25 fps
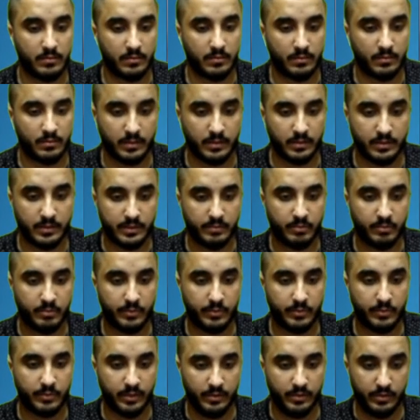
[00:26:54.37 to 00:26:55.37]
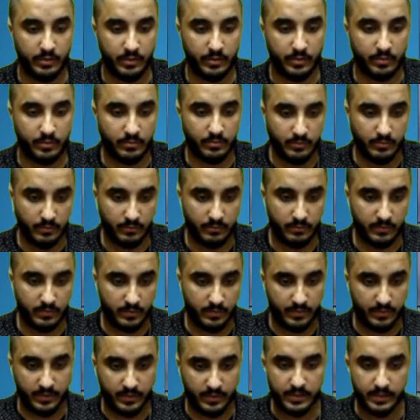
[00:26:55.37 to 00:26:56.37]
Let's see what we could do from
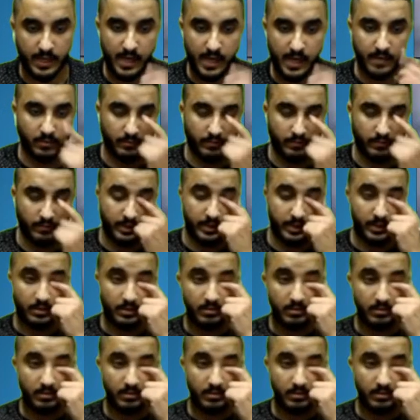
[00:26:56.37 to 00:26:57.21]
inside over here.